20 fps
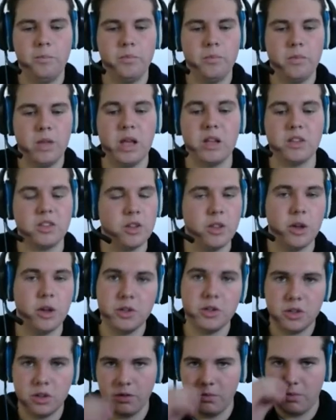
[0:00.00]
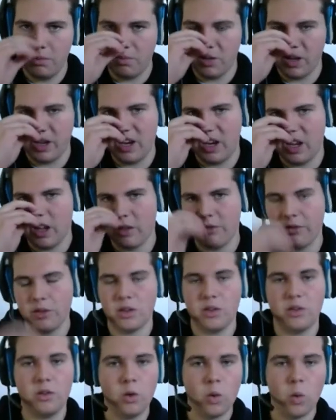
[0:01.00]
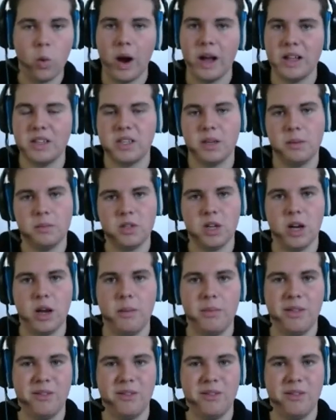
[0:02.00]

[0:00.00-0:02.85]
Yeah, so those two have been playing together for quite some time.